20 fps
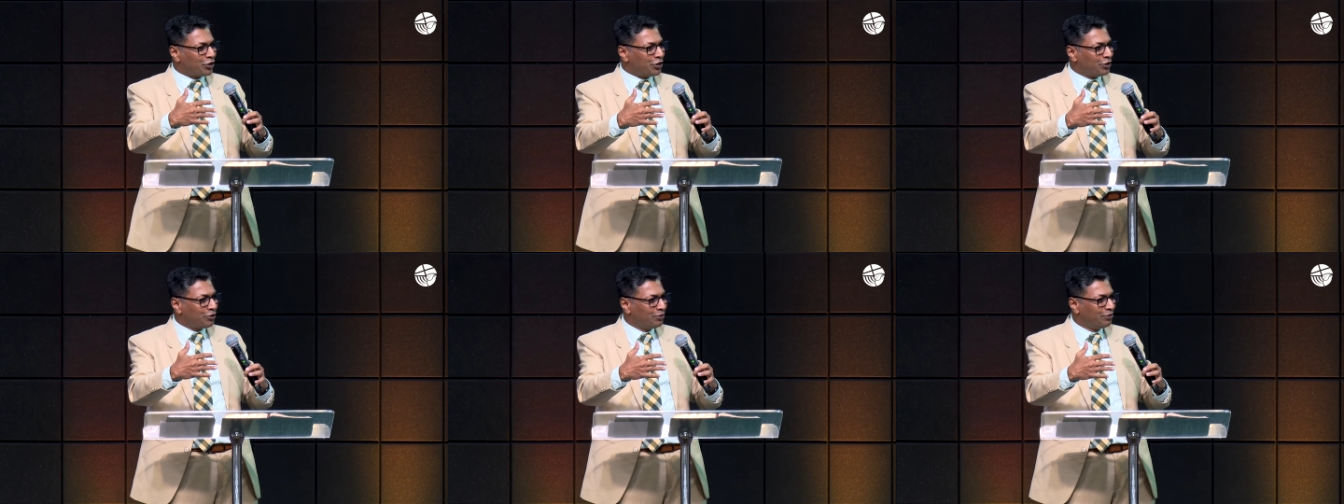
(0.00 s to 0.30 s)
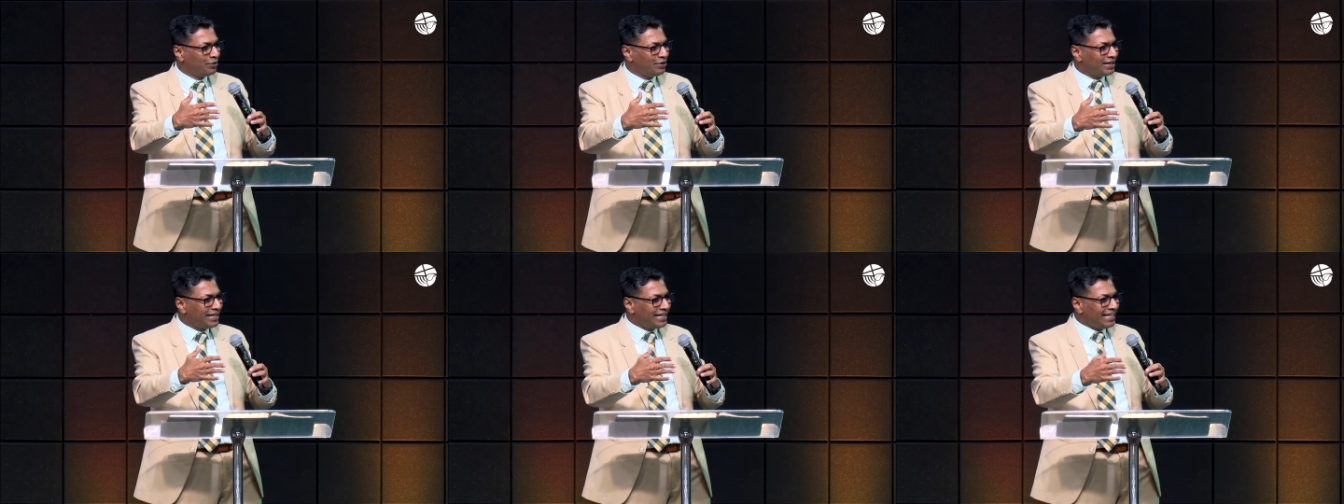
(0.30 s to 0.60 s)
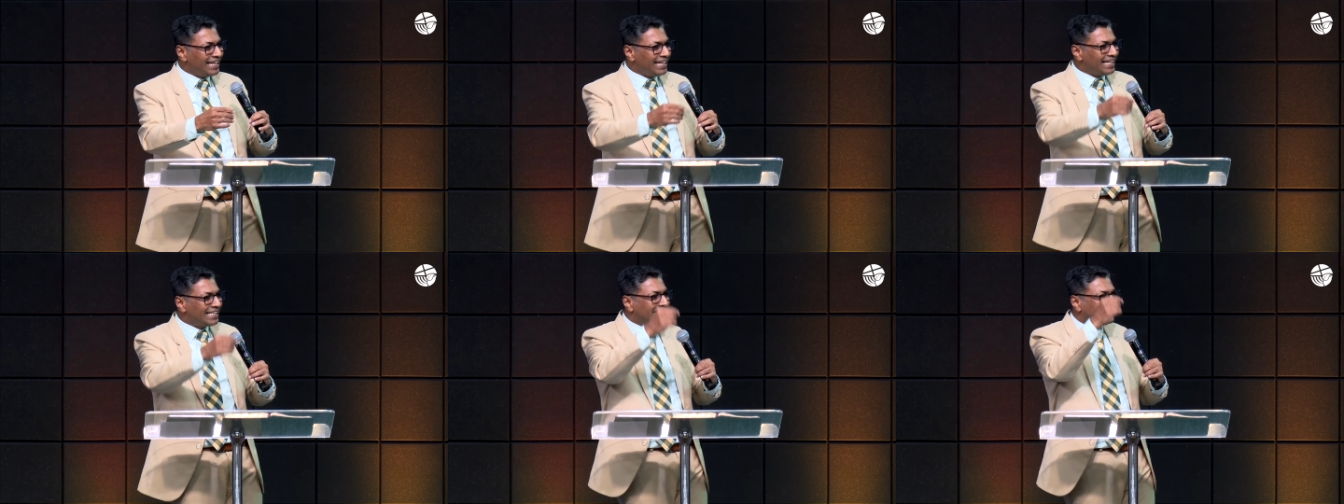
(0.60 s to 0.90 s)
you.
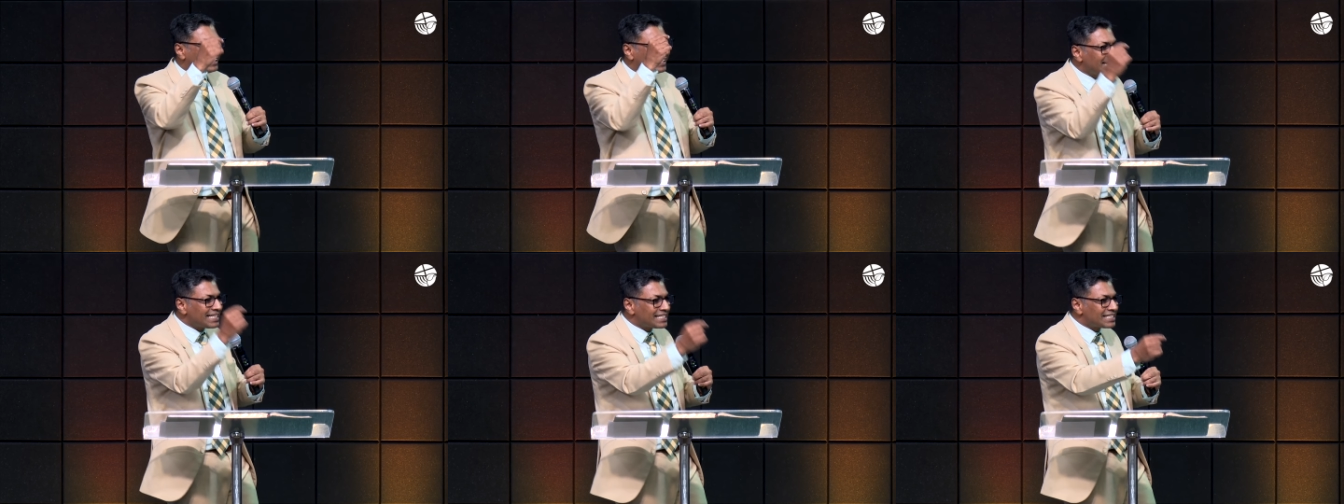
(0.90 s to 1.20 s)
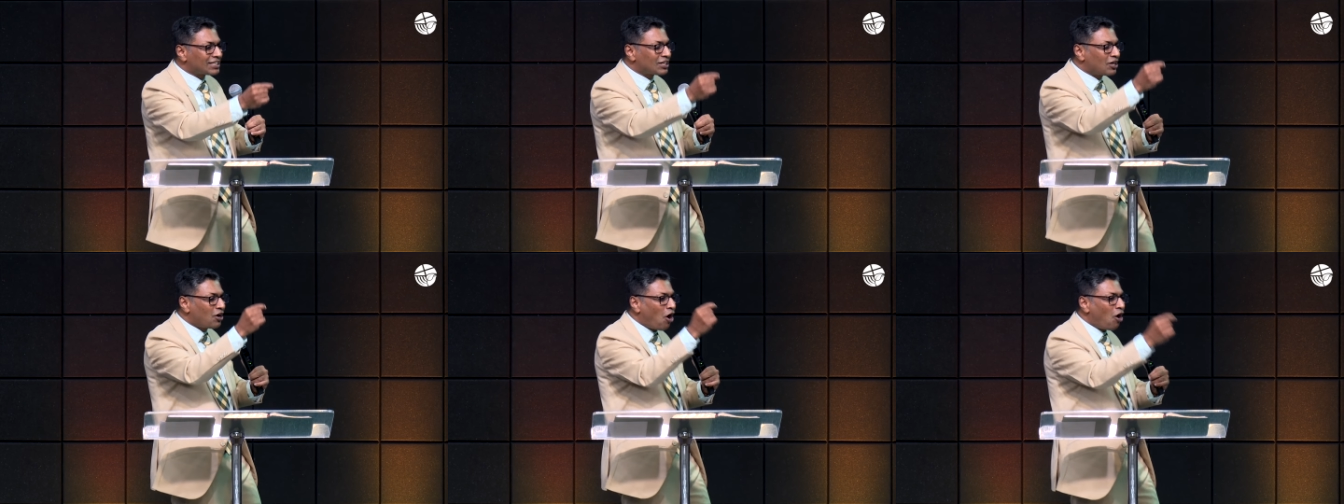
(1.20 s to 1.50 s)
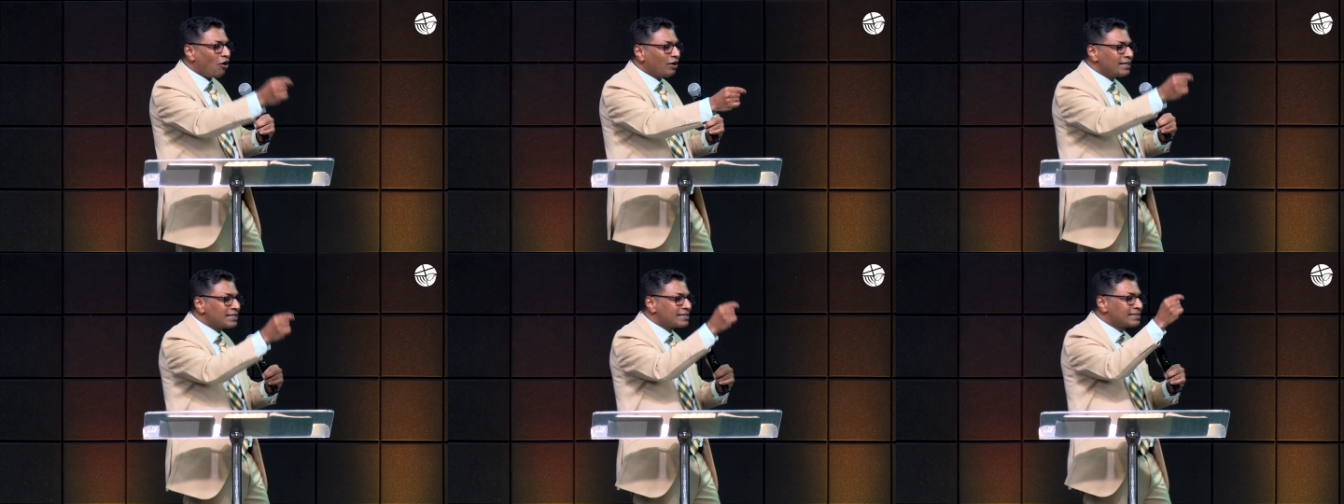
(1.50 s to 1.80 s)

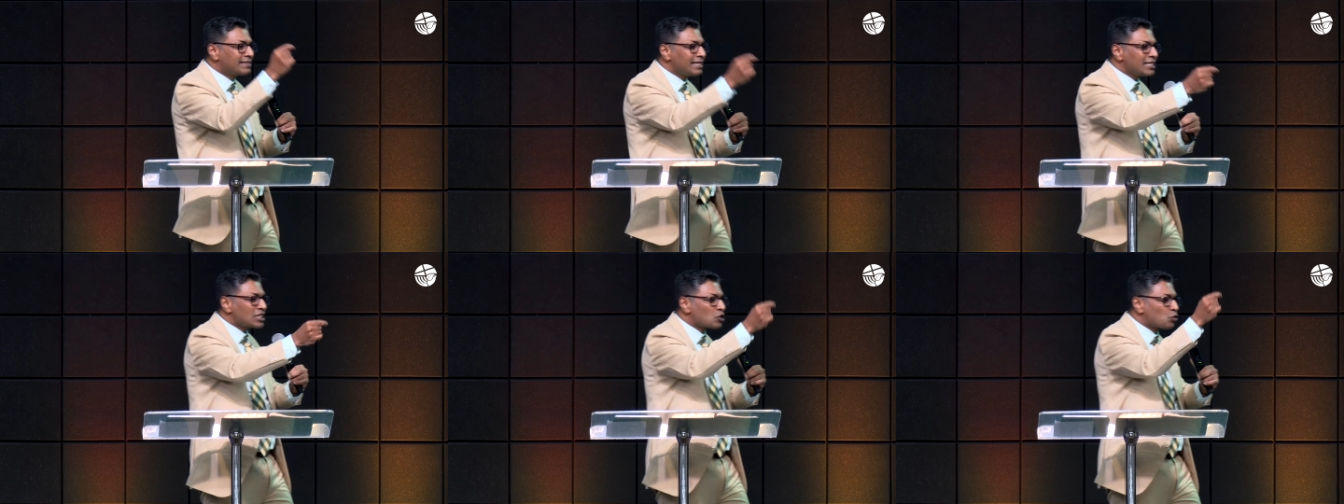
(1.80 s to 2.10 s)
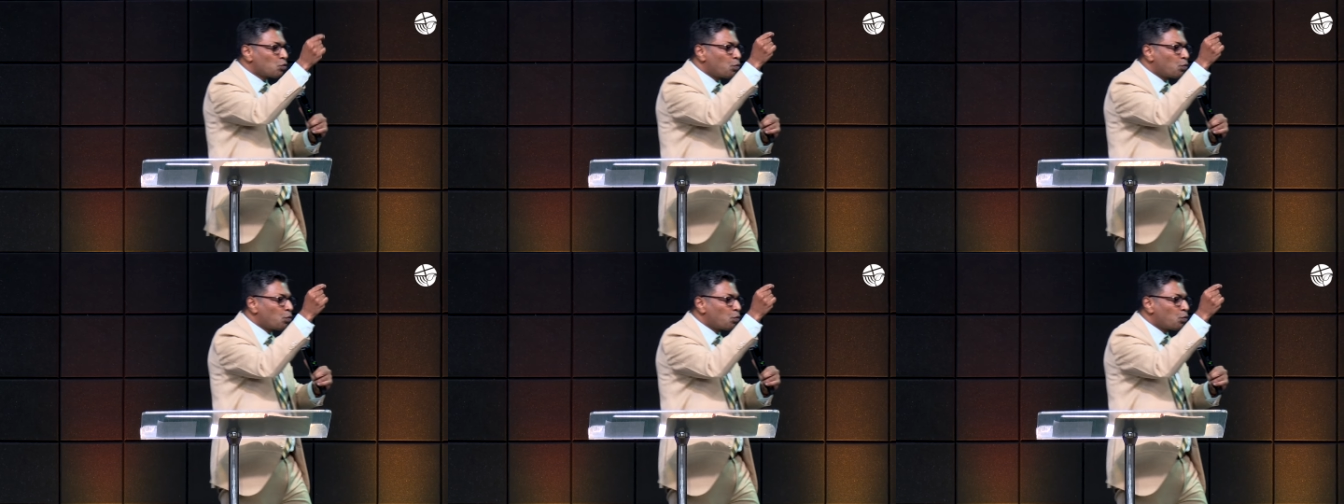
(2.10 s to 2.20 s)
God is just